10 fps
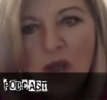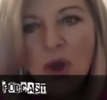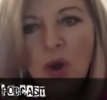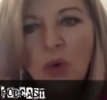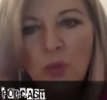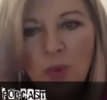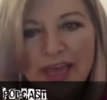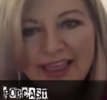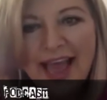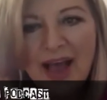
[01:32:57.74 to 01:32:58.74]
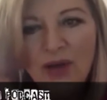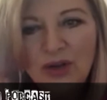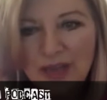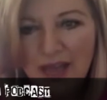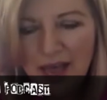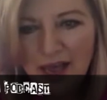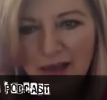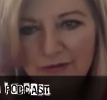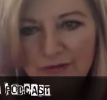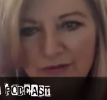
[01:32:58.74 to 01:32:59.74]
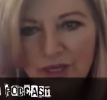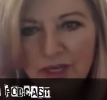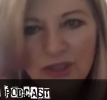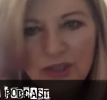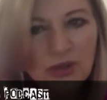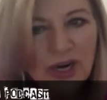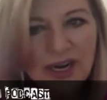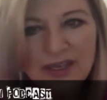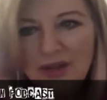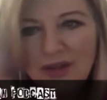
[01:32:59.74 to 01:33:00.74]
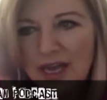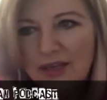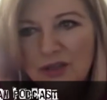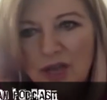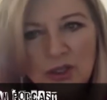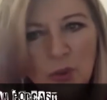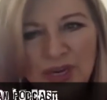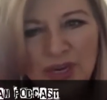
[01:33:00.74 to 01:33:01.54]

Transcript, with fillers: us without love, you're a, a, a